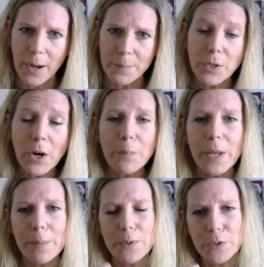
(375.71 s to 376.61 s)
young
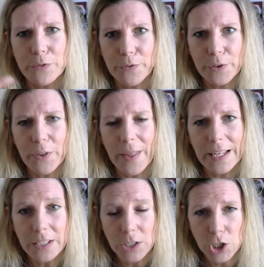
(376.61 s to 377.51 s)
people to feel that they
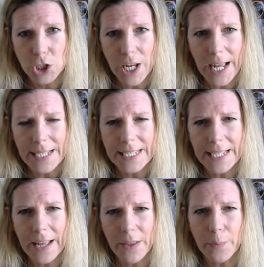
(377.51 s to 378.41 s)
can share
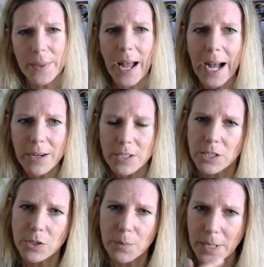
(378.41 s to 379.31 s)
together without
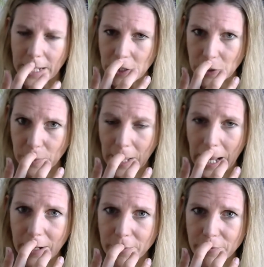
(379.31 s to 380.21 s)
discrimination,
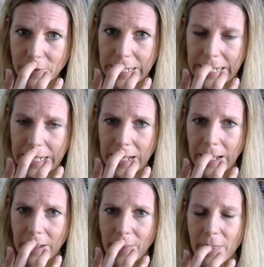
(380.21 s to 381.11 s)
without feeling
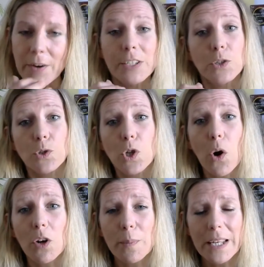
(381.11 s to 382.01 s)
that there is an
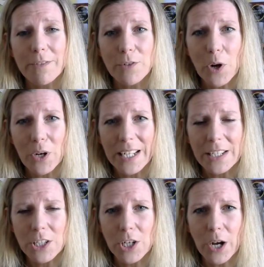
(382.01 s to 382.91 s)
autonomy of
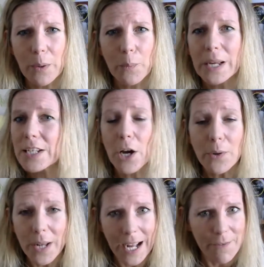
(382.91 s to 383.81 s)
knowledge. We
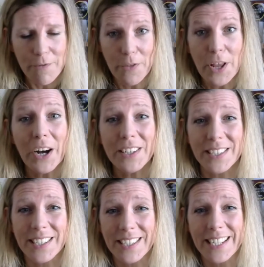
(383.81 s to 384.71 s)
don't have the
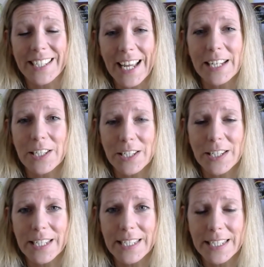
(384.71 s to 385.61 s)
answers, as I said, to
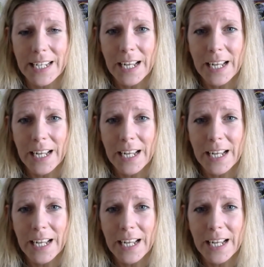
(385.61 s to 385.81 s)
this